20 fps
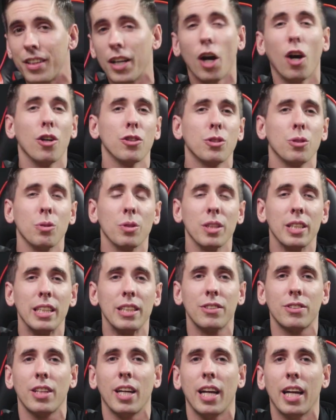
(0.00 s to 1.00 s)
They also
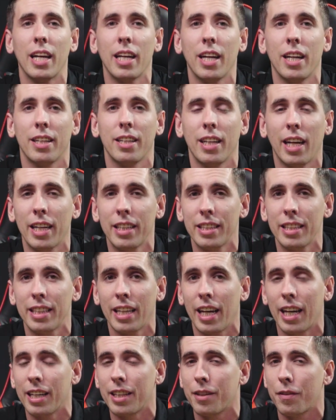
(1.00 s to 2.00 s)
released a
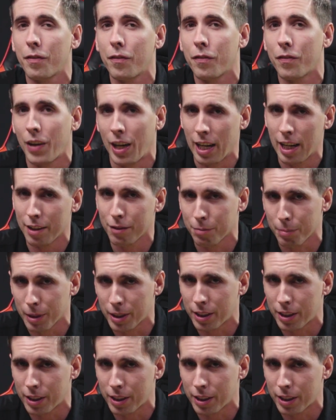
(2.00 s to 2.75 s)
9085